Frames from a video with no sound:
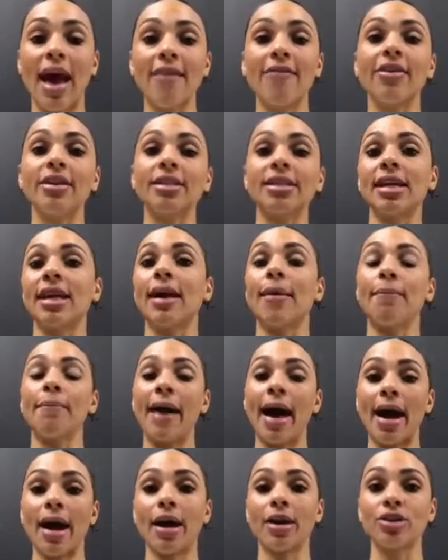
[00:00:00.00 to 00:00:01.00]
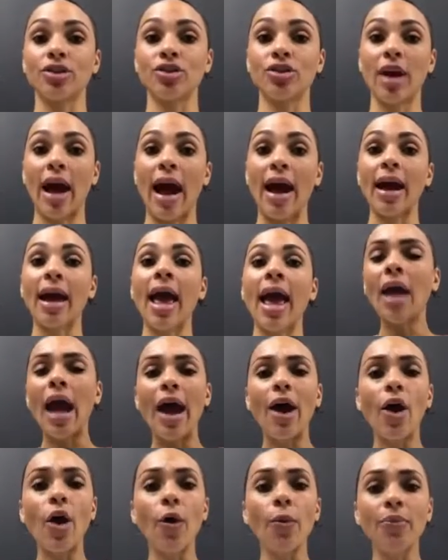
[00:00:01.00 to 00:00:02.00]
ever to get back on track.
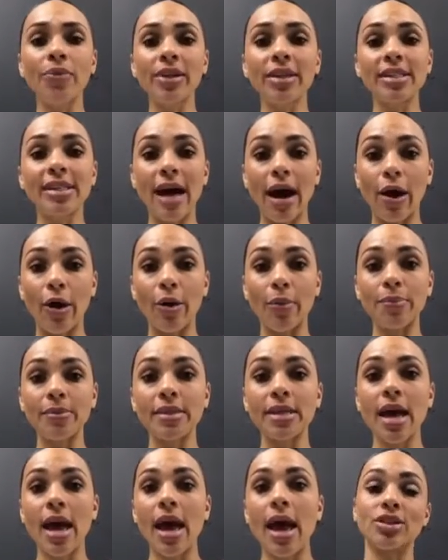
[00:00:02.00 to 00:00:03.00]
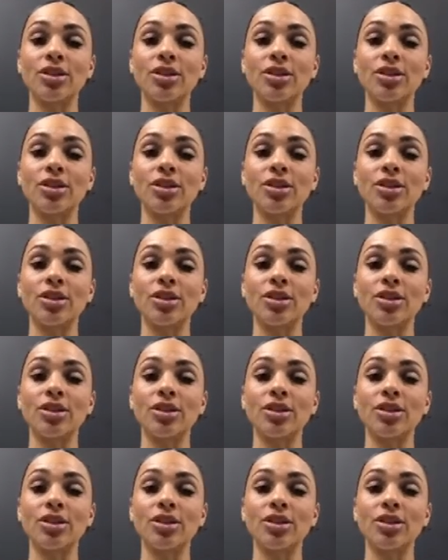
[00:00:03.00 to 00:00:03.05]
I hope this helps.